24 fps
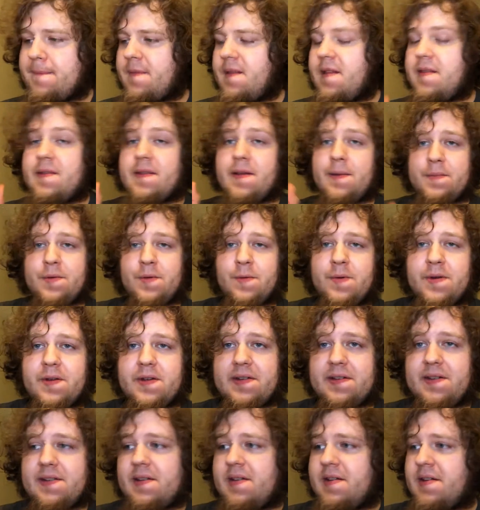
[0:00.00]
Number
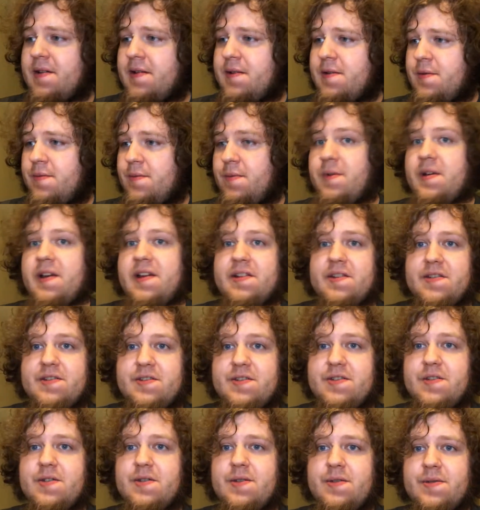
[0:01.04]
one way that
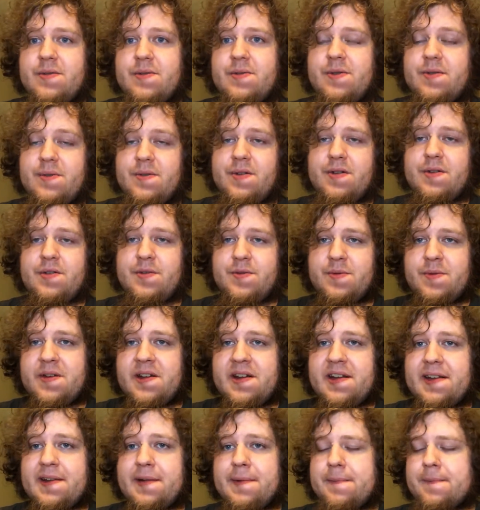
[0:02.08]
you know you're on your
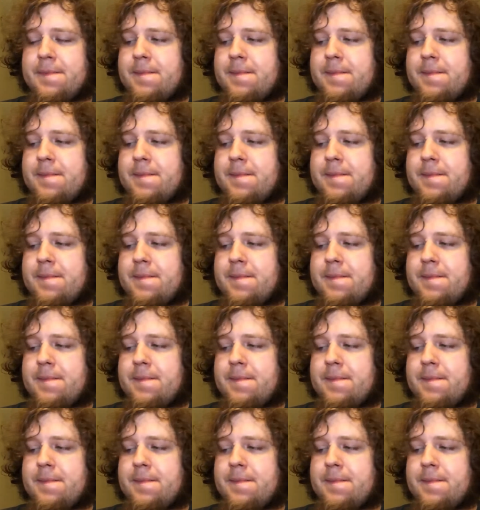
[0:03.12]
way